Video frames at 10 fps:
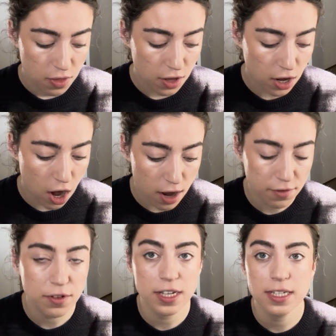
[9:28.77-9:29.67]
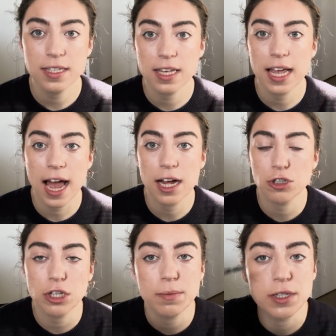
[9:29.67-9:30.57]
the conflict is like
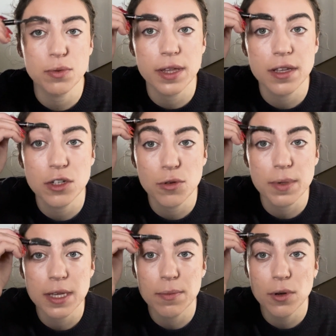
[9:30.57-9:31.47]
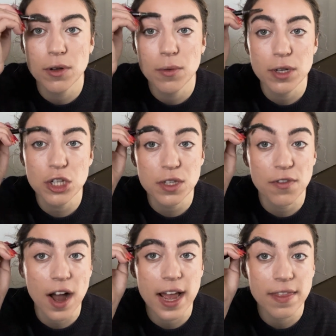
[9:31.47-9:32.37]
actually between the two people, which is
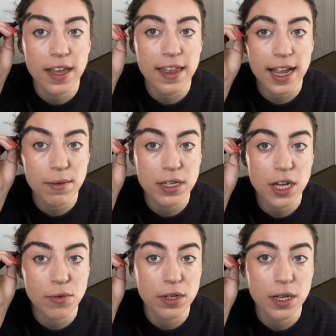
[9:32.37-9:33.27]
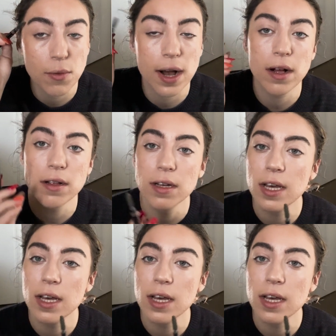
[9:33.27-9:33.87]
fine. Like that can be done really well.